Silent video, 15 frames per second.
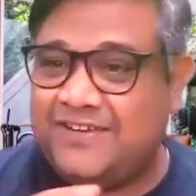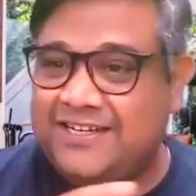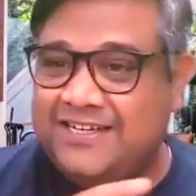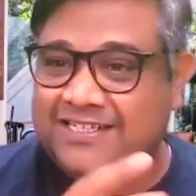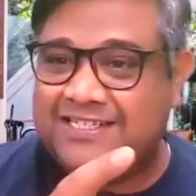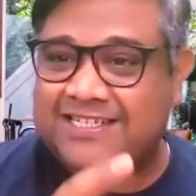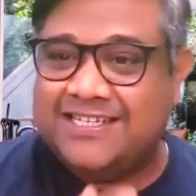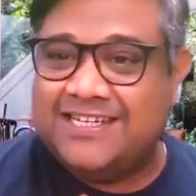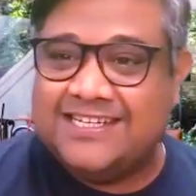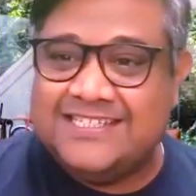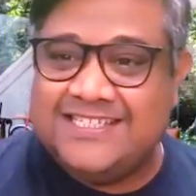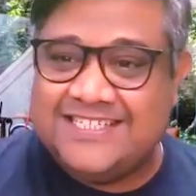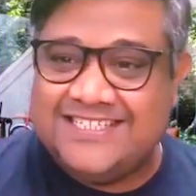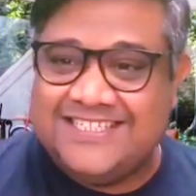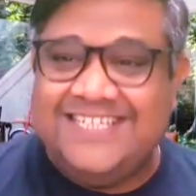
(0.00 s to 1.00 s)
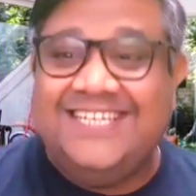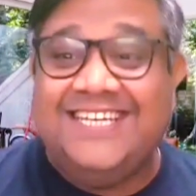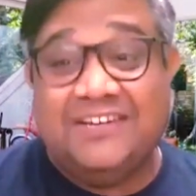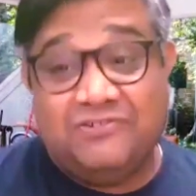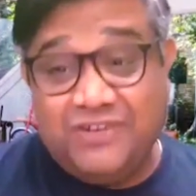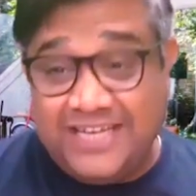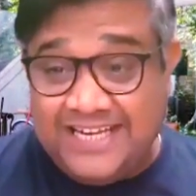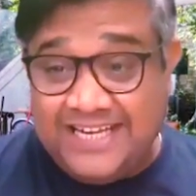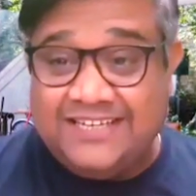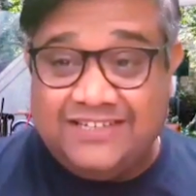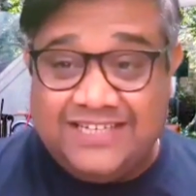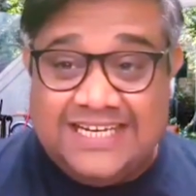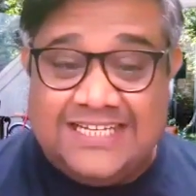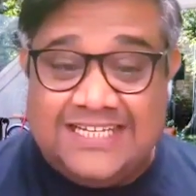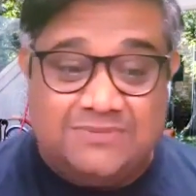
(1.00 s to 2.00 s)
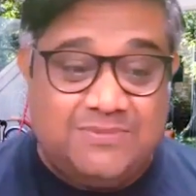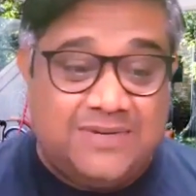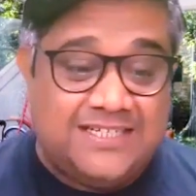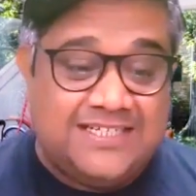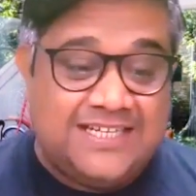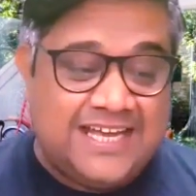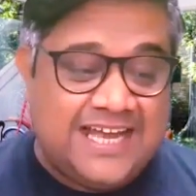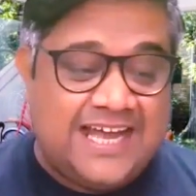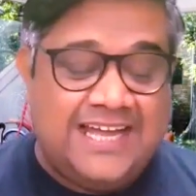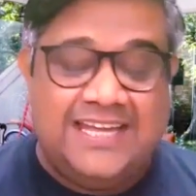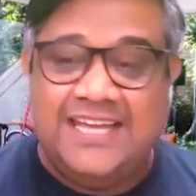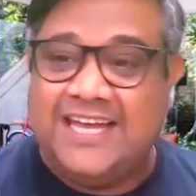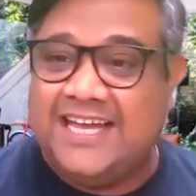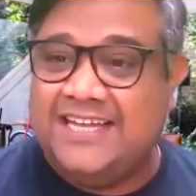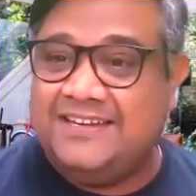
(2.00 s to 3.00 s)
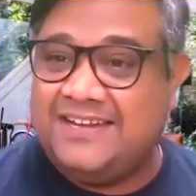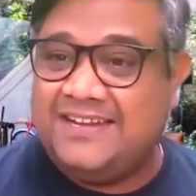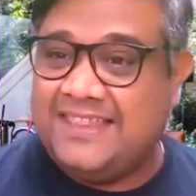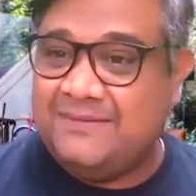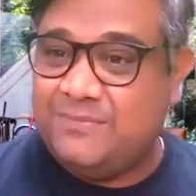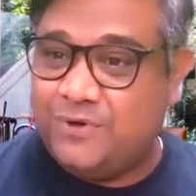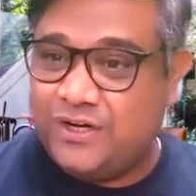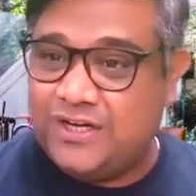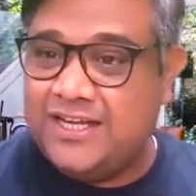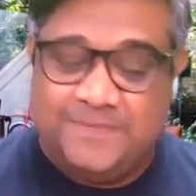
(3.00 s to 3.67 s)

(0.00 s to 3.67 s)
a fantastic answer. Yeah, really smart guy. I read the book.